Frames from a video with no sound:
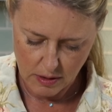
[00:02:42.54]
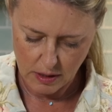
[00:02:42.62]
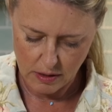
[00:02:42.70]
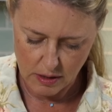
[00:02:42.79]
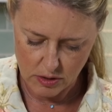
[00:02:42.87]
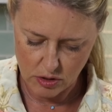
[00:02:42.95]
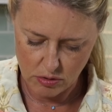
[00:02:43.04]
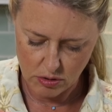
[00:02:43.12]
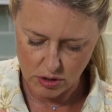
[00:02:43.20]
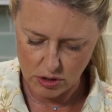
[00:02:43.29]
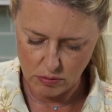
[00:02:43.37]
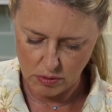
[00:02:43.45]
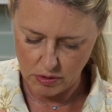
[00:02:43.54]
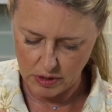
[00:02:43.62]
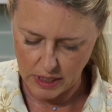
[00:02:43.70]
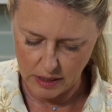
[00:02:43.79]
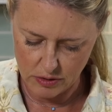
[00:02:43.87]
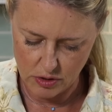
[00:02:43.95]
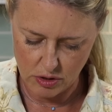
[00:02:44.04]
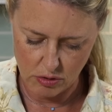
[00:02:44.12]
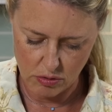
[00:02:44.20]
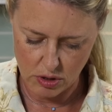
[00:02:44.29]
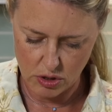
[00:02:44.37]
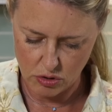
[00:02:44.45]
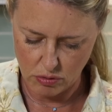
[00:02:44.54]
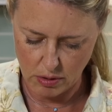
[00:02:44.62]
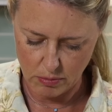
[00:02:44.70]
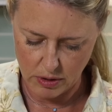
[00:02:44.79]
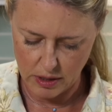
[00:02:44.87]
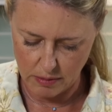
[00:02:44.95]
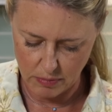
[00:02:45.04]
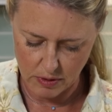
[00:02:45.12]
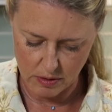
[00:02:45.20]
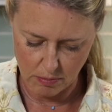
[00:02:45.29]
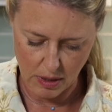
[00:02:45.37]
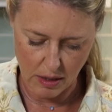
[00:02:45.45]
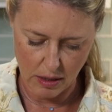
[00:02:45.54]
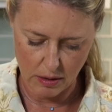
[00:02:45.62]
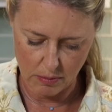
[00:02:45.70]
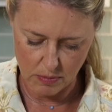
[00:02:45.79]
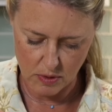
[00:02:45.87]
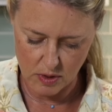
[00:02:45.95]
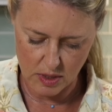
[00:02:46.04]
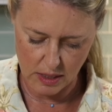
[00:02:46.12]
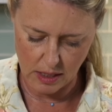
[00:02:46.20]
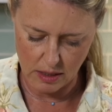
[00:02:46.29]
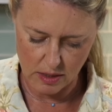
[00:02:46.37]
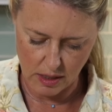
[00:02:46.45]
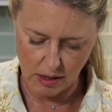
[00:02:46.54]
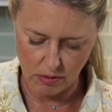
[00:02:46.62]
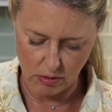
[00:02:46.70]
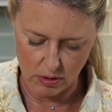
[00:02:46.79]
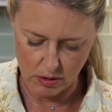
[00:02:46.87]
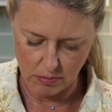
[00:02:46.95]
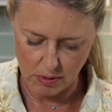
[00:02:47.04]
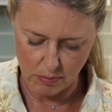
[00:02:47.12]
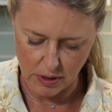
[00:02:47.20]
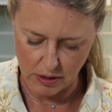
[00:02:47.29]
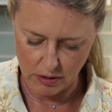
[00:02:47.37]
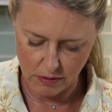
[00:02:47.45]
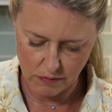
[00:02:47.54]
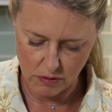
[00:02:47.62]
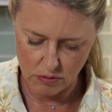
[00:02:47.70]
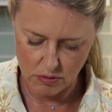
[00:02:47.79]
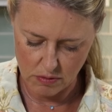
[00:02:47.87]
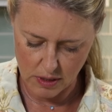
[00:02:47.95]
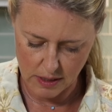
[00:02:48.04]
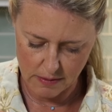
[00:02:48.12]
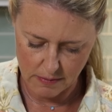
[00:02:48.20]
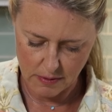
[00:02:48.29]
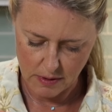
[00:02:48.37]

And this you could do with your hands too. You could just crumble it up because it may end up sticking together a little bit better if you do that.